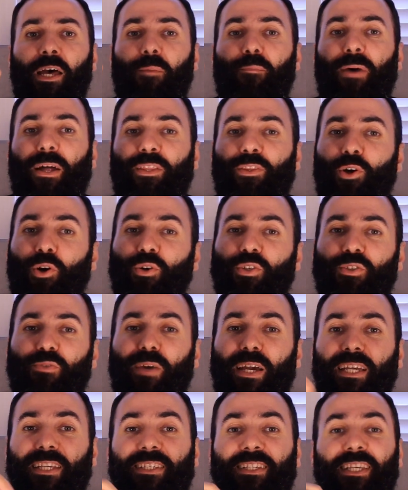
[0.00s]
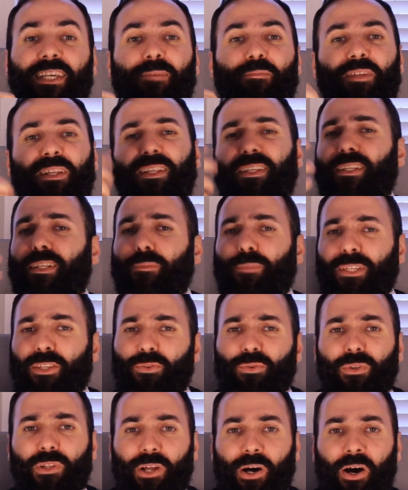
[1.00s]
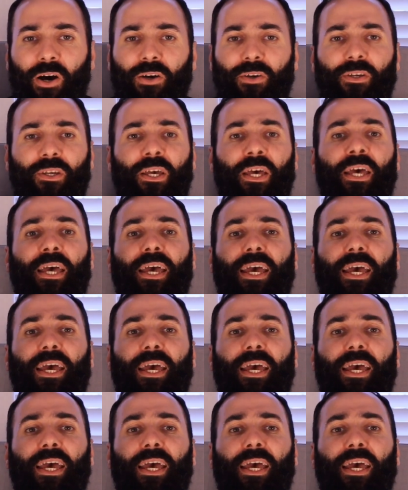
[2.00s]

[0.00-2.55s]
But those ways seemed a little bit too long,